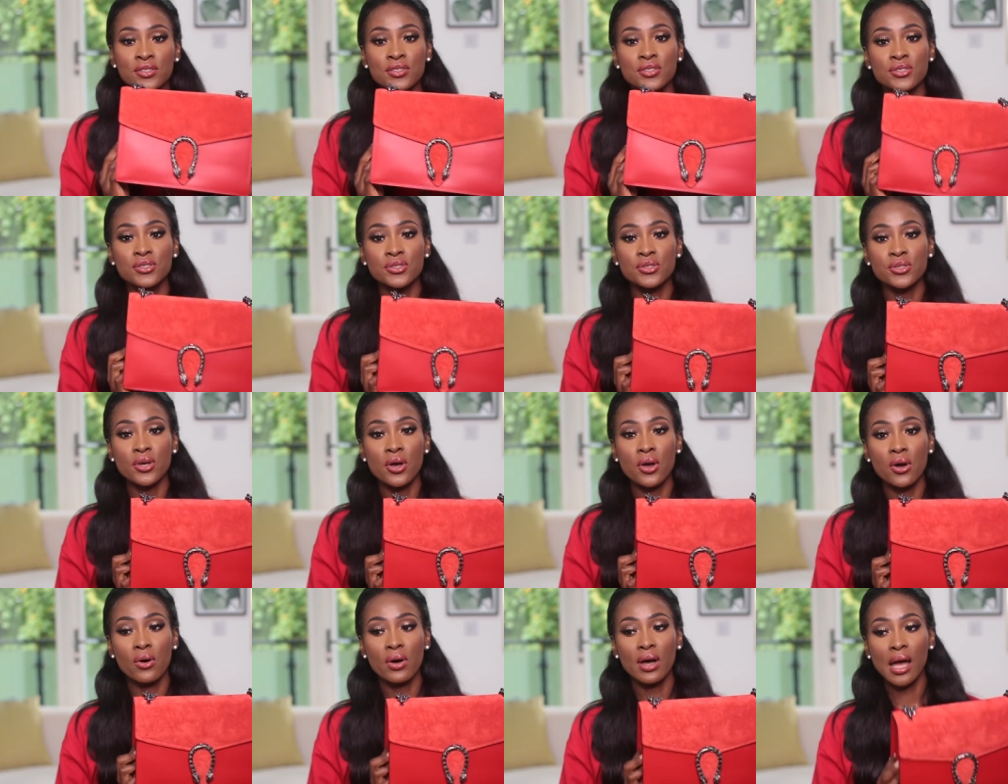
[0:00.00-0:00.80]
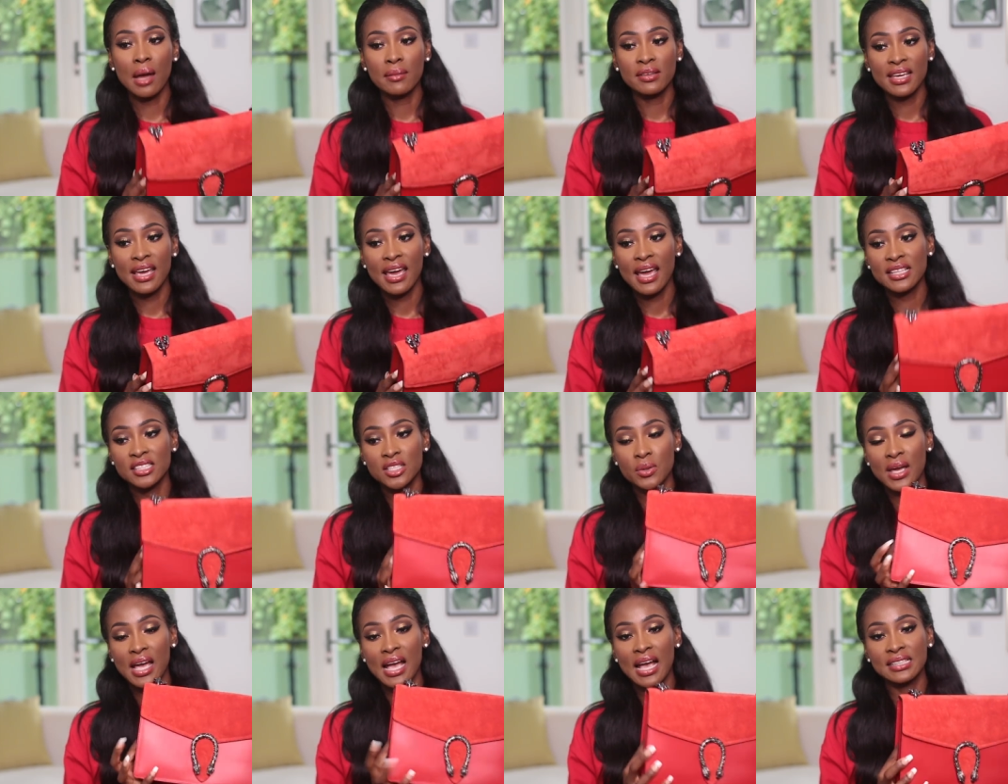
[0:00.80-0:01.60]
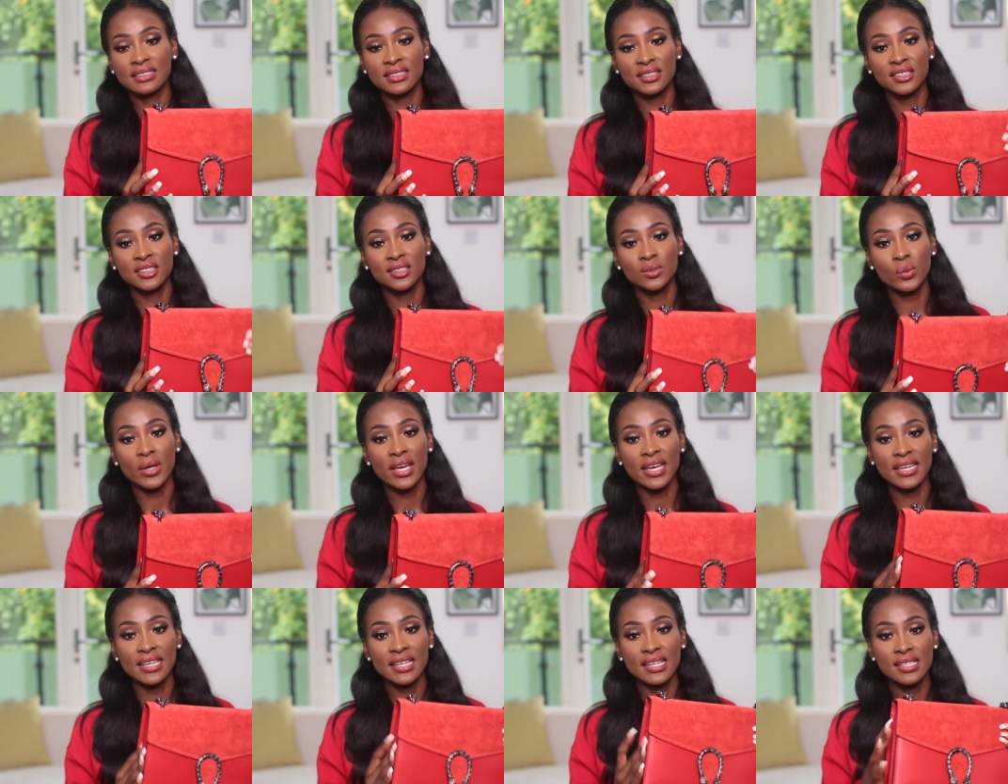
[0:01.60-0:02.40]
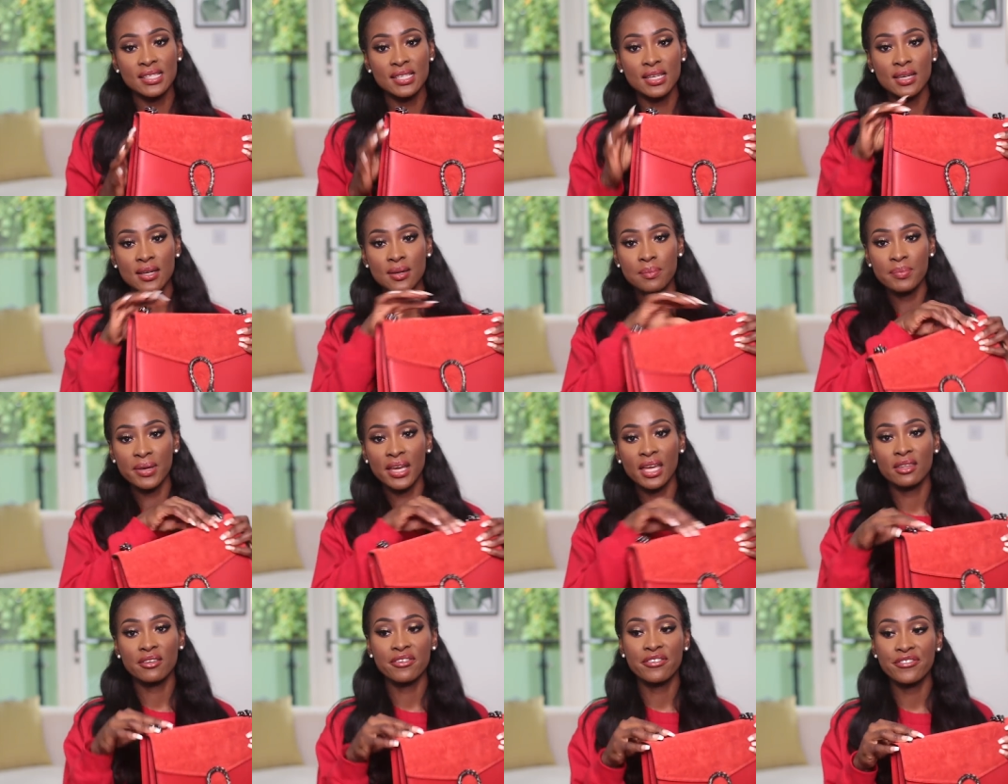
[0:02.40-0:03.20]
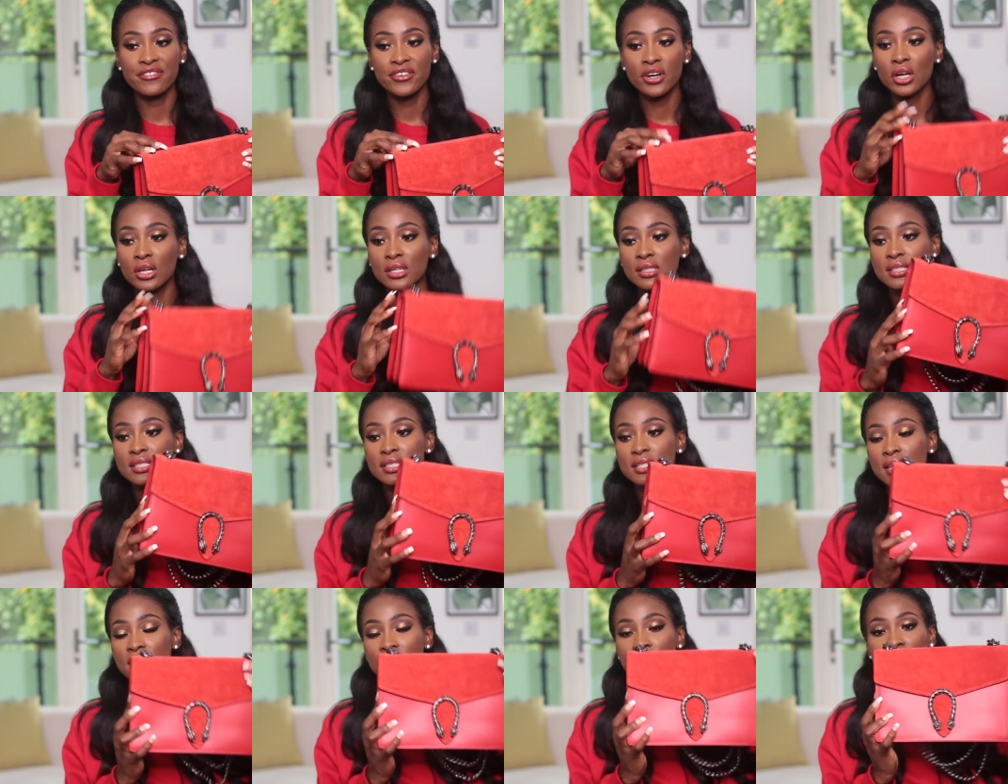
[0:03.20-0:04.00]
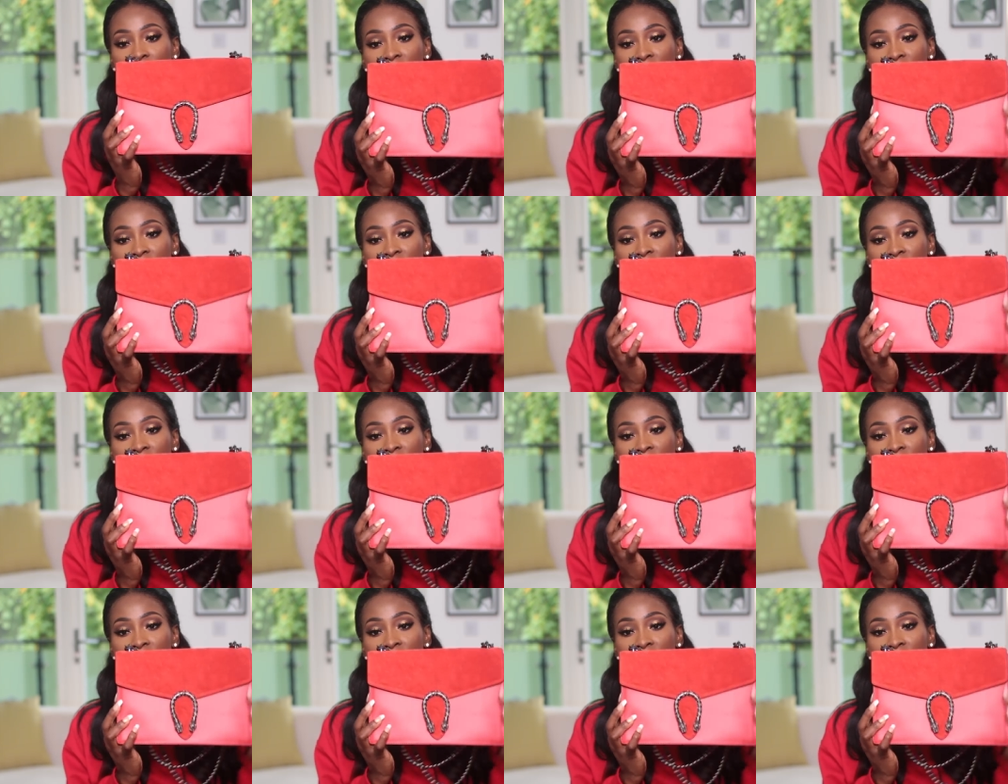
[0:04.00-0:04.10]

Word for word: So uh, yeah, so it has the suede bit at the front